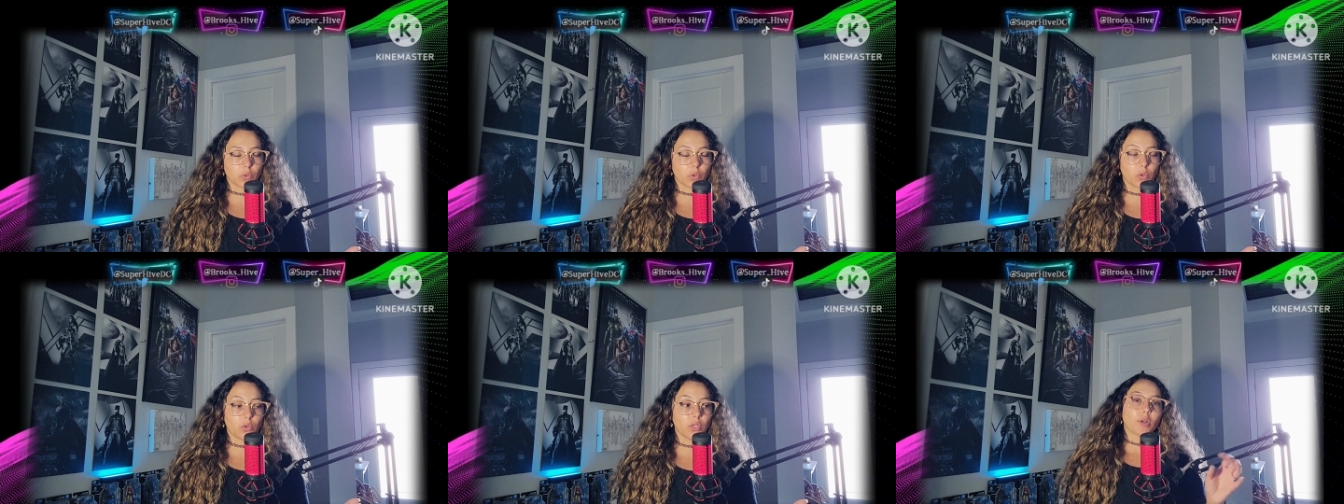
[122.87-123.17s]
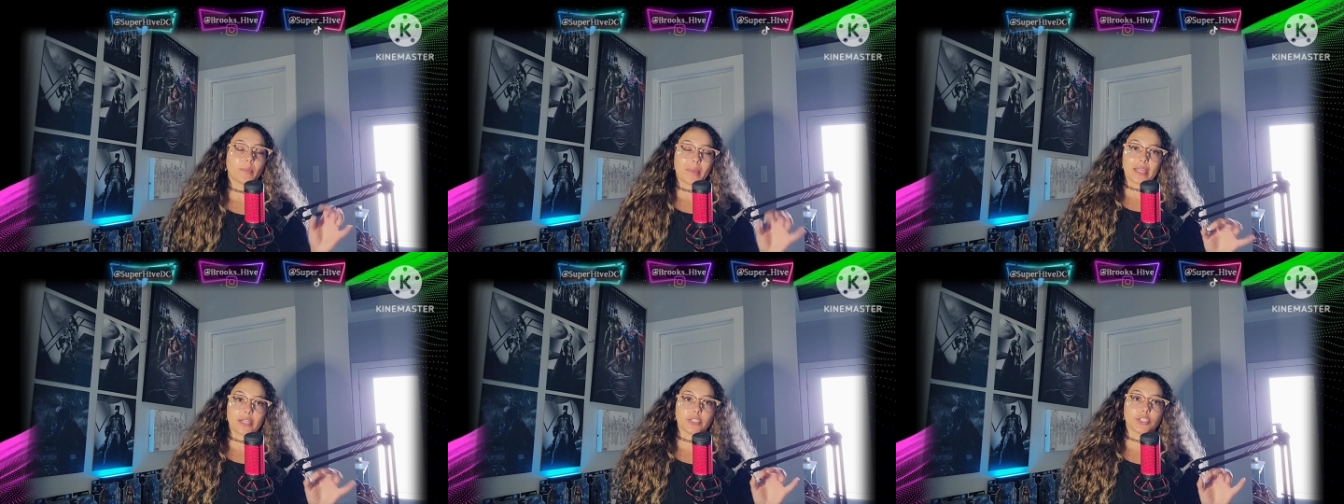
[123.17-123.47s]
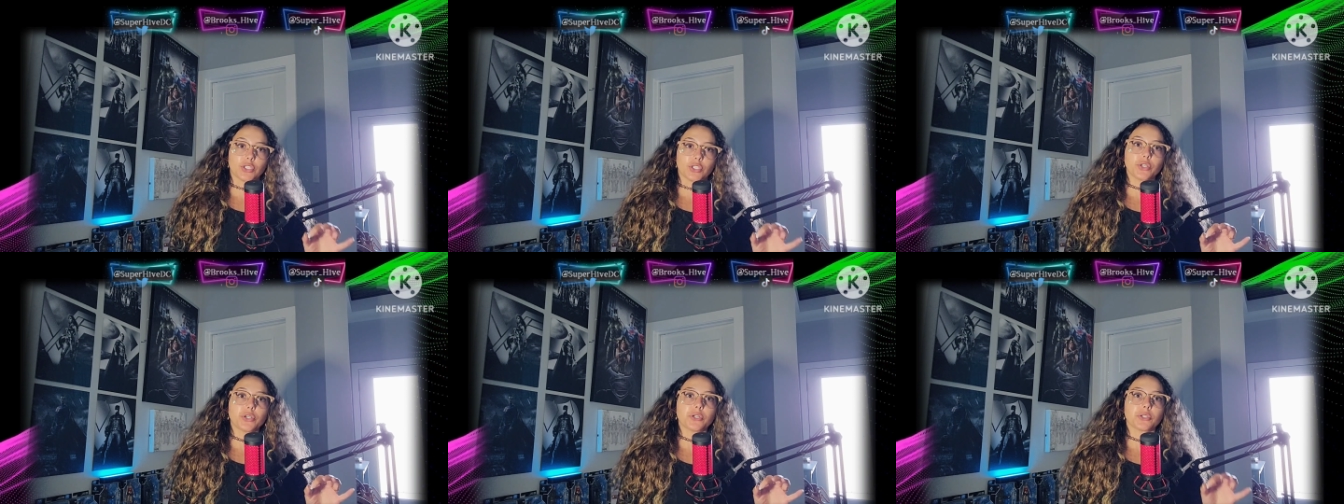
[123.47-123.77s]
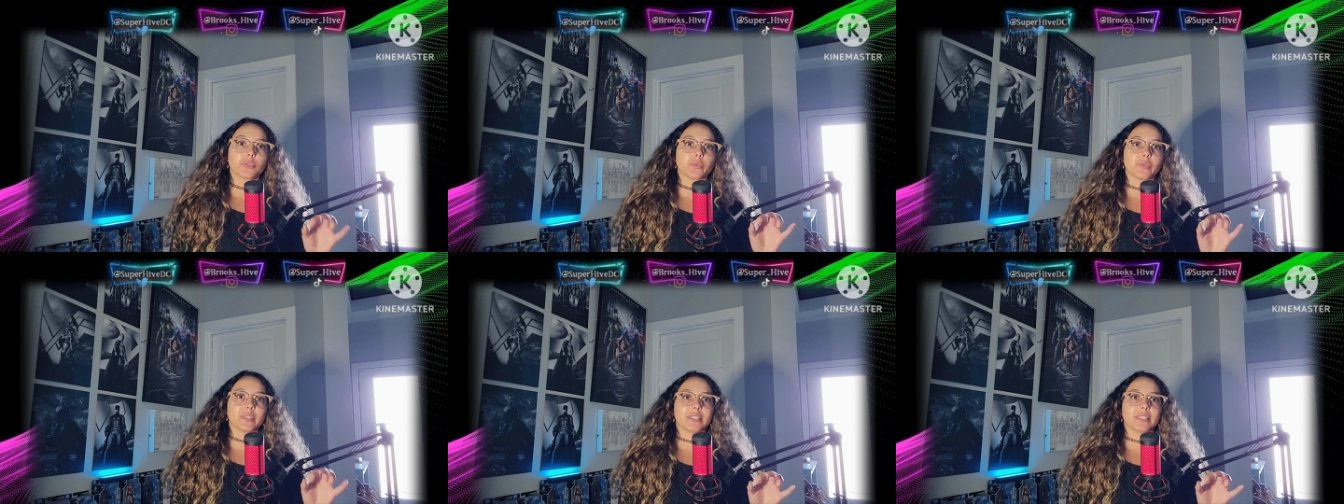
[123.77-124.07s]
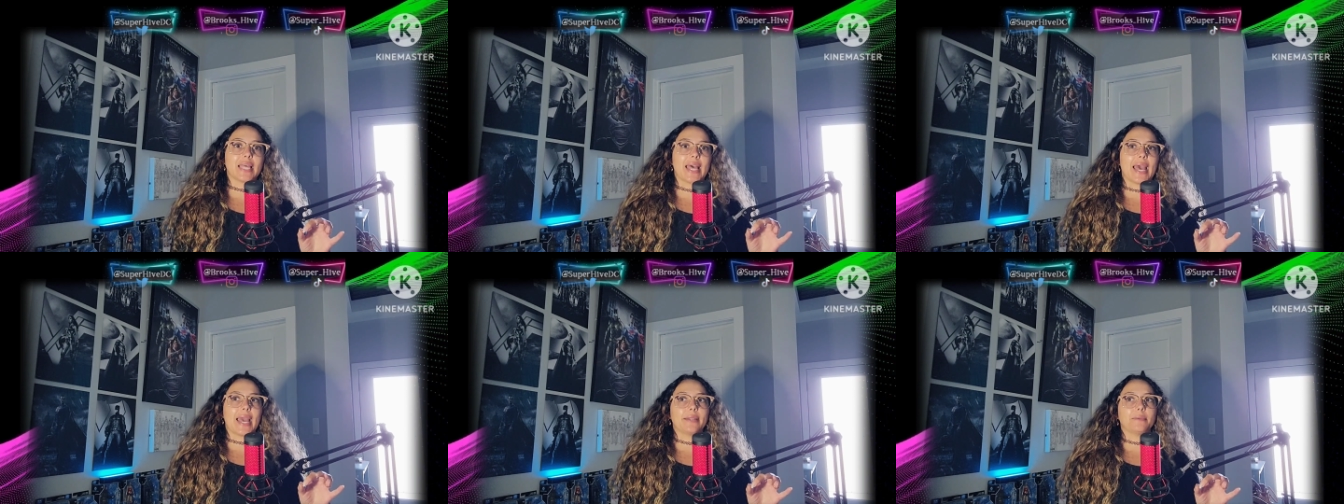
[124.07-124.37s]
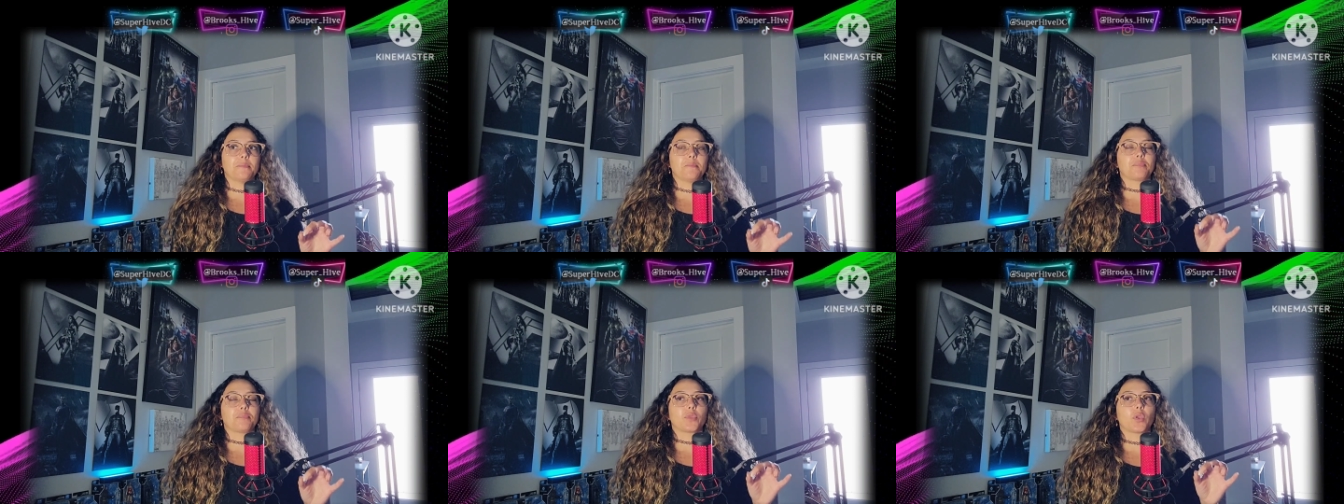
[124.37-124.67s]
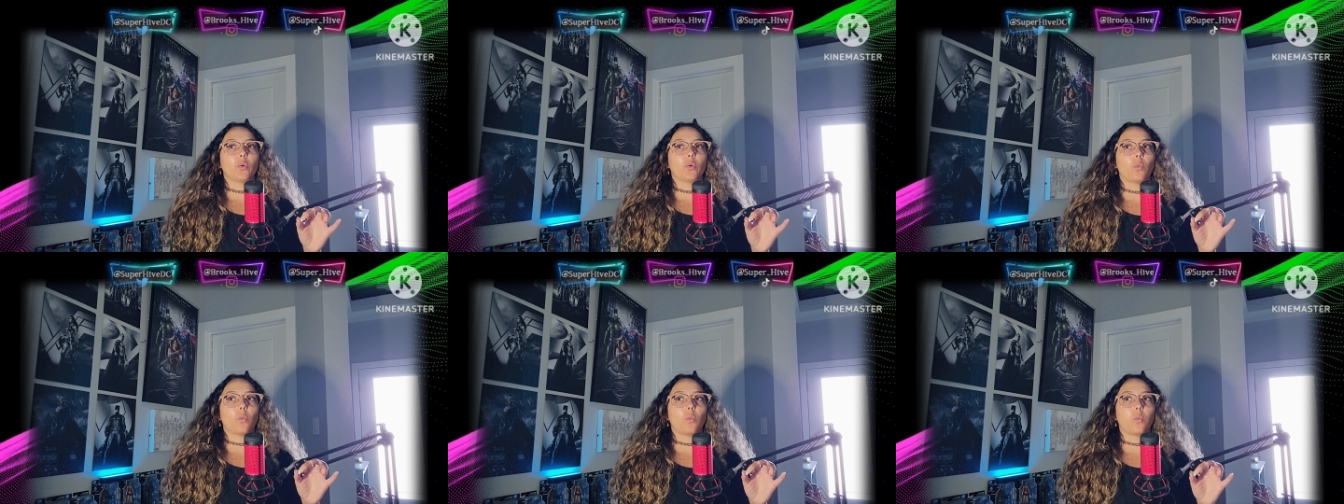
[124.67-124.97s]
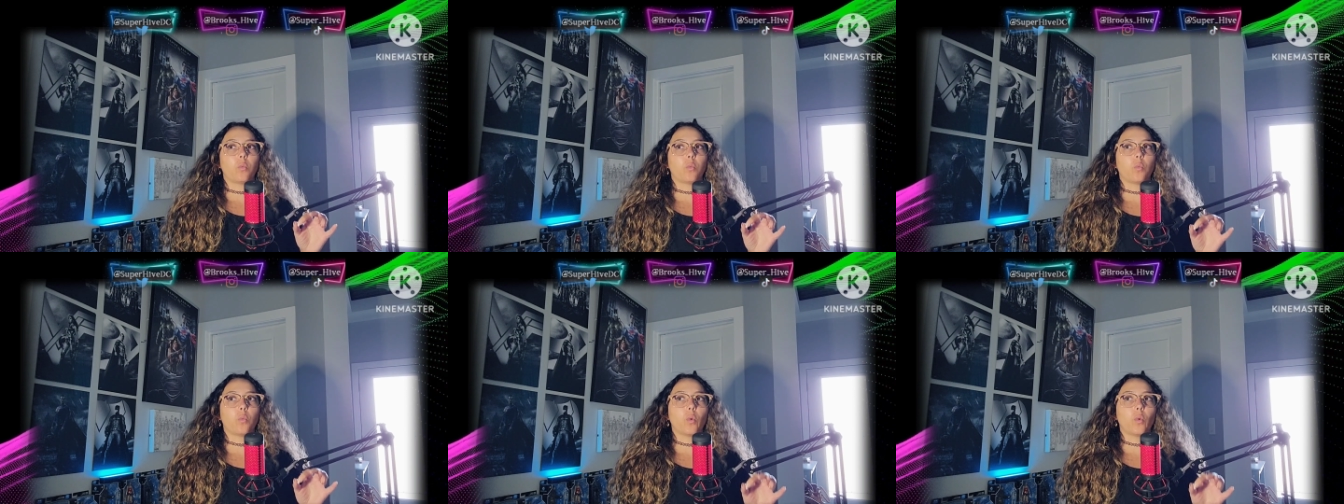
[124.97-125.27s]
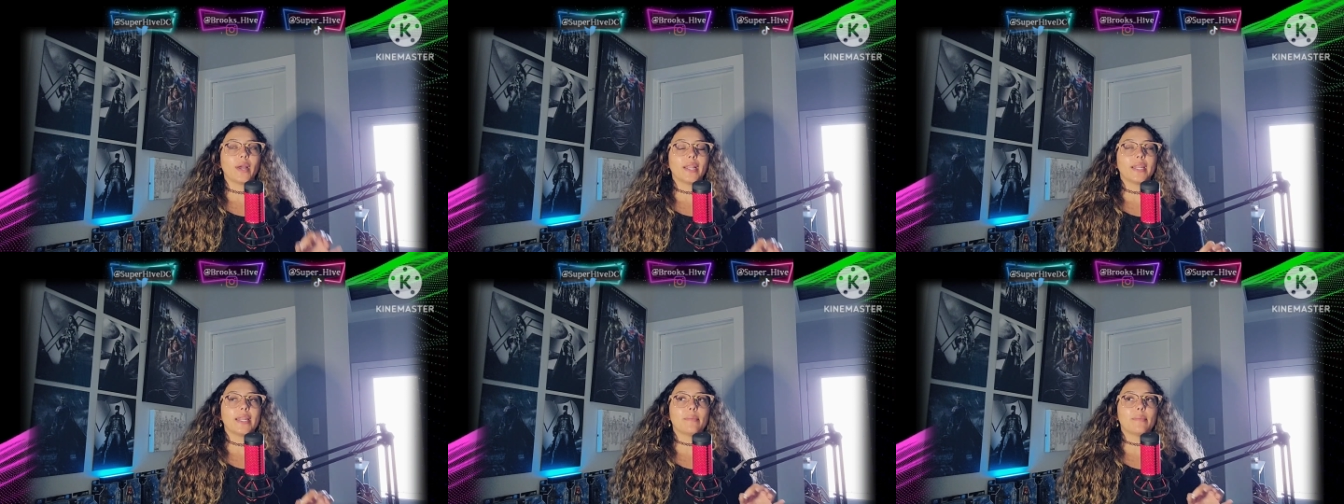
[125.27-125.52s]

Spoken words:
role? One of my concerns was that, would